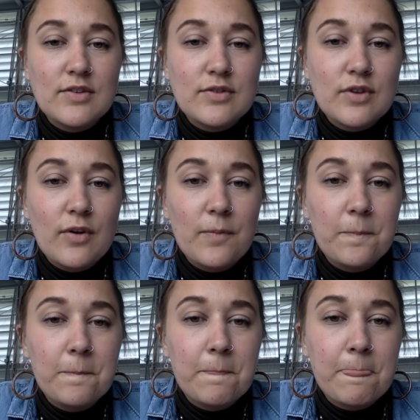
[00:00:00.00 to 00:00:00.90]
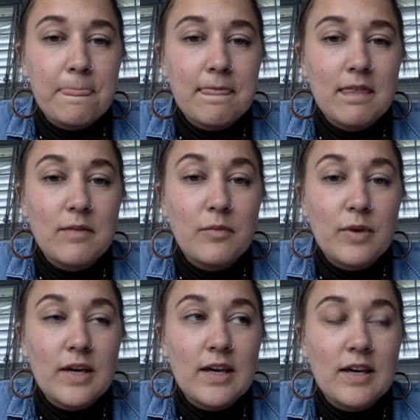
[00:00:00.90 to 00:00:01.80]
So
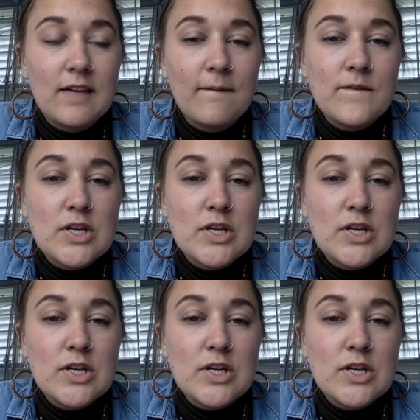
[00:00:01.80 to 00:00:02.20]
we